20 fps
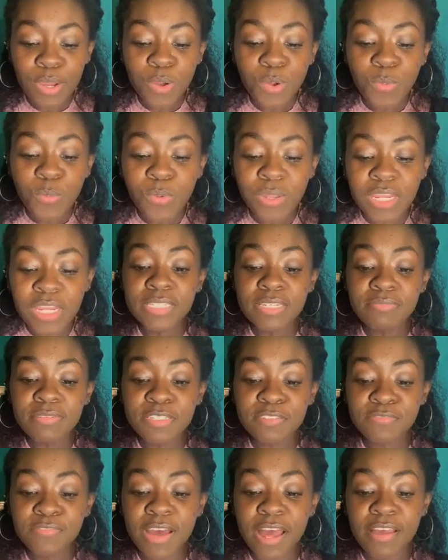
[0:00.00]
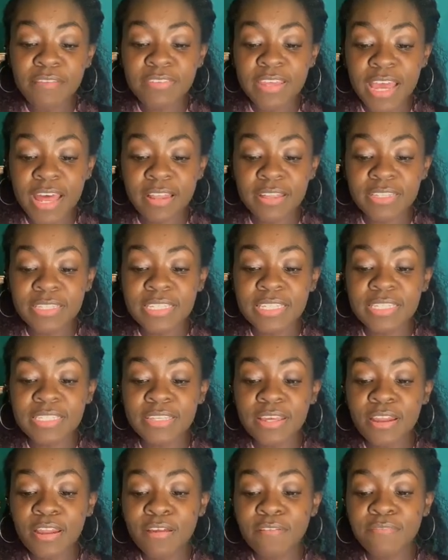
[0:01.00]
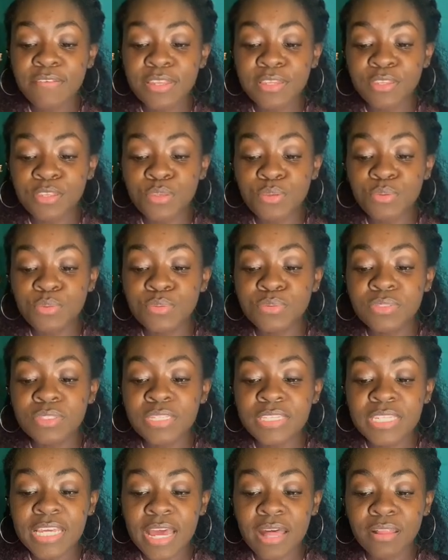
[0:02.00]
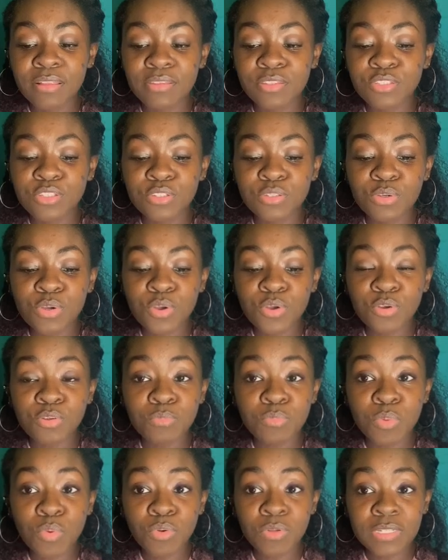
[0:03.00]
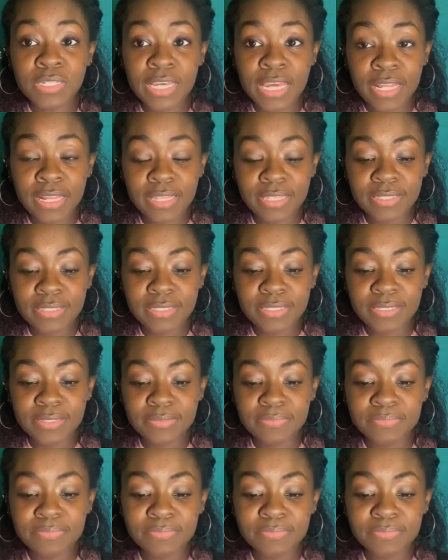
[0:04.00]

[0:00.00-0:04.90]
When he received his 5 talents, he set off and used the talents to earn more talents.